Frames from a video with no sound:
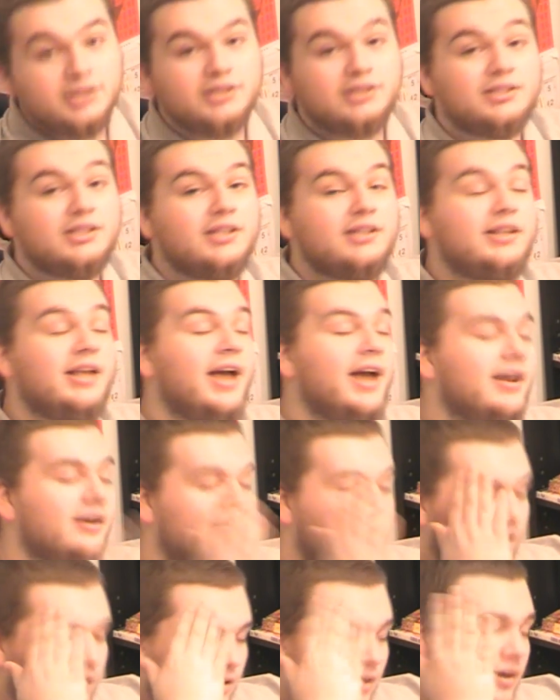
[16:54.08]
I should have said that.
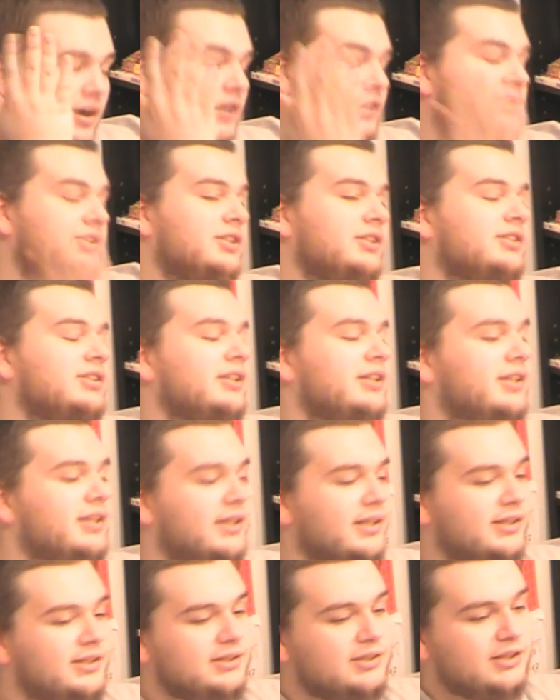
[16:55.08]
Oh, I should have
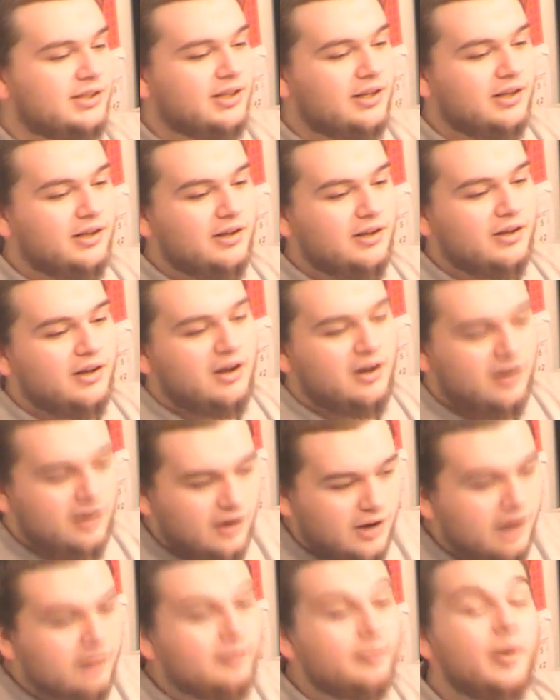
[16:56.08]
said this.
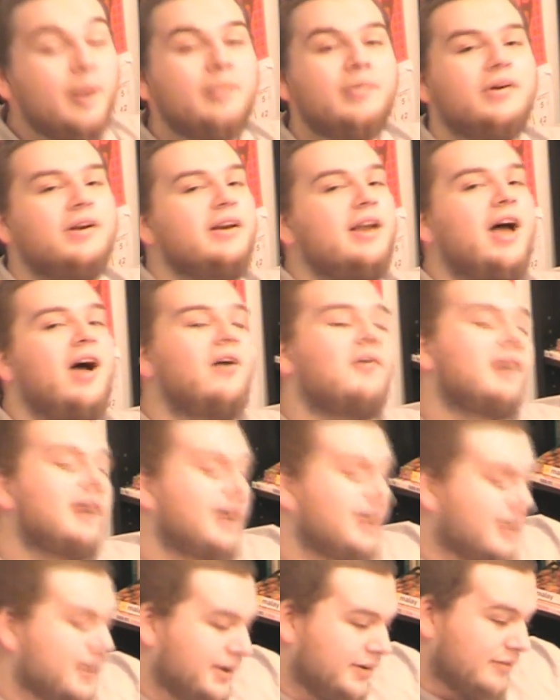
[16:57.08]
Oh, I remember it now.
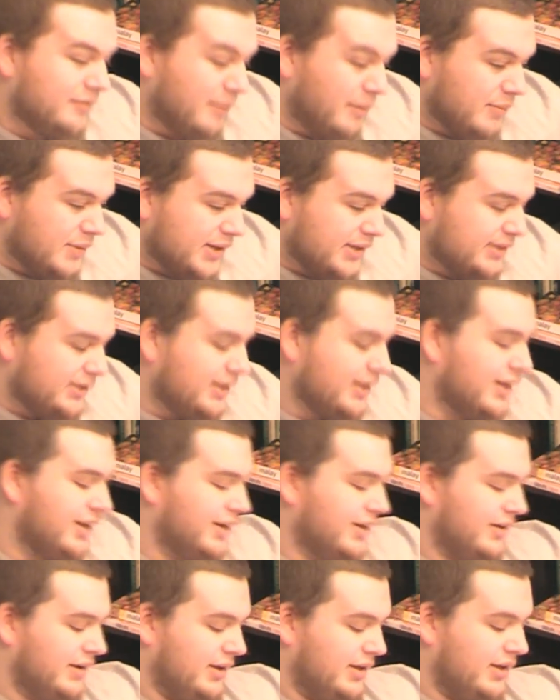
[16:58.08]
Why couldn't I remember it
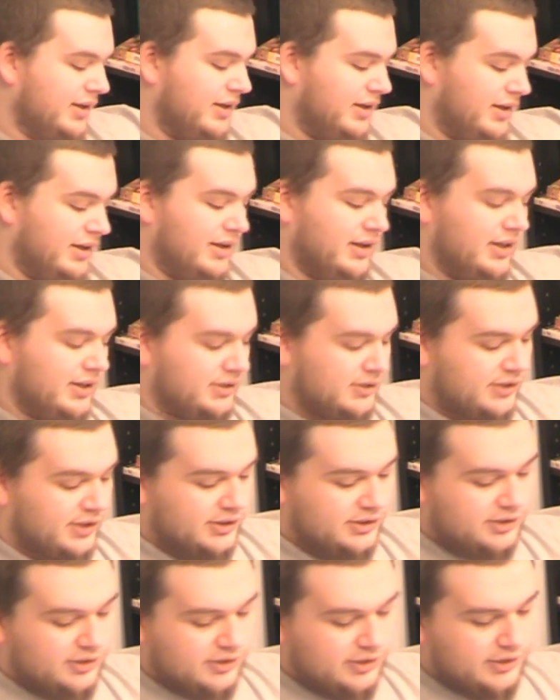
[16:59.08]
then? It's
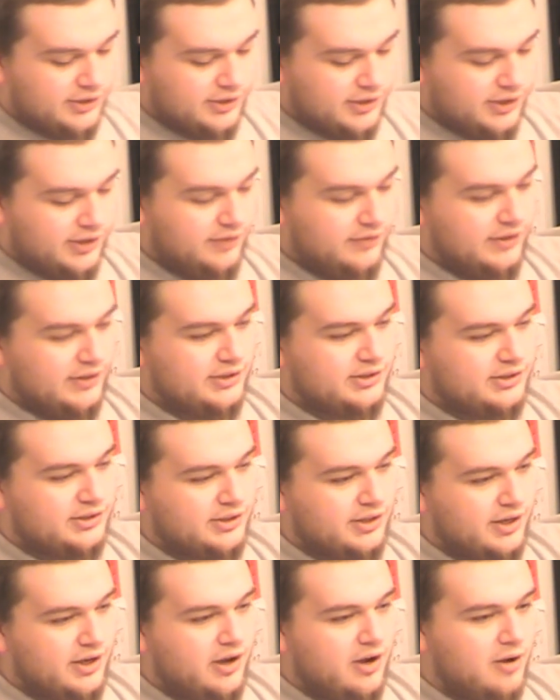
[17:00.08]
because you're
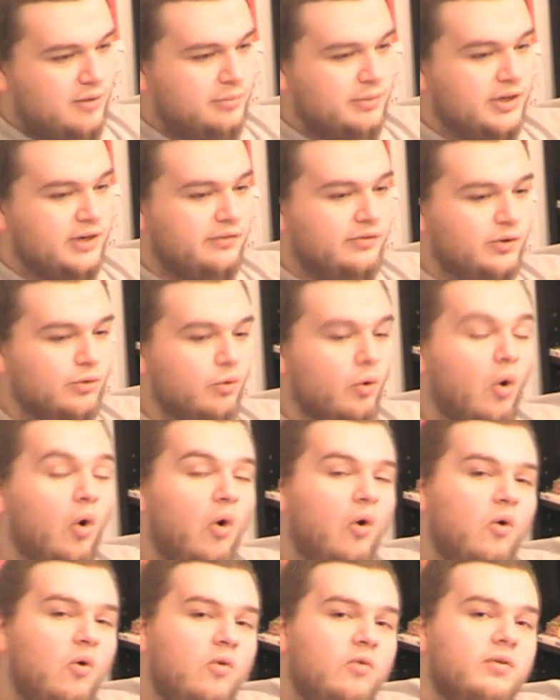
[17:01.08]
nervous. But if you
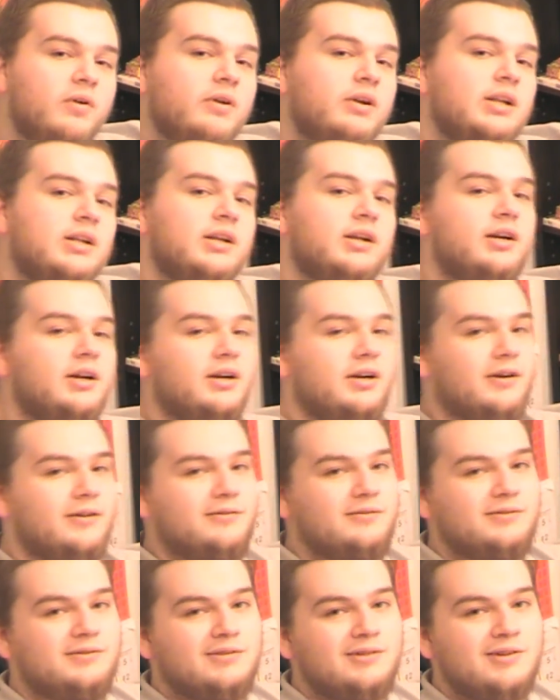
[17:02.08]

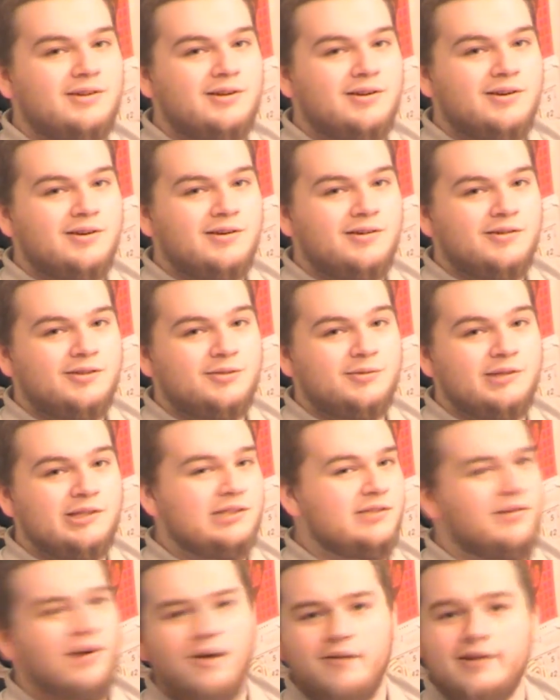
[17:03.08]
overlearn, which
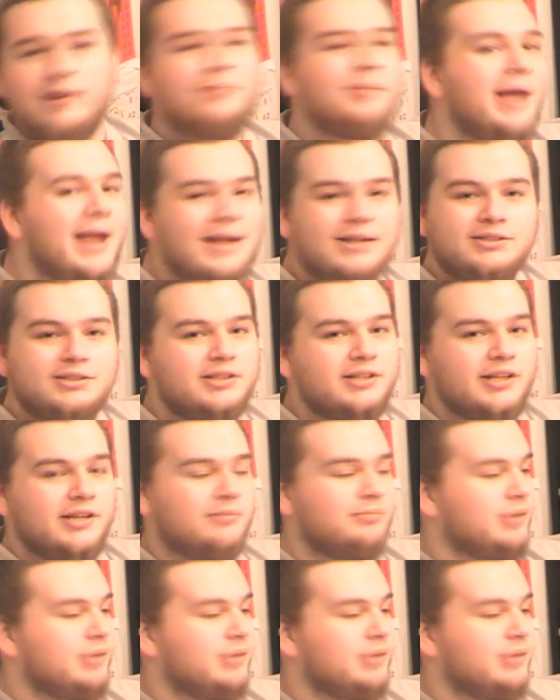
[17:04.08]
means you've already mastered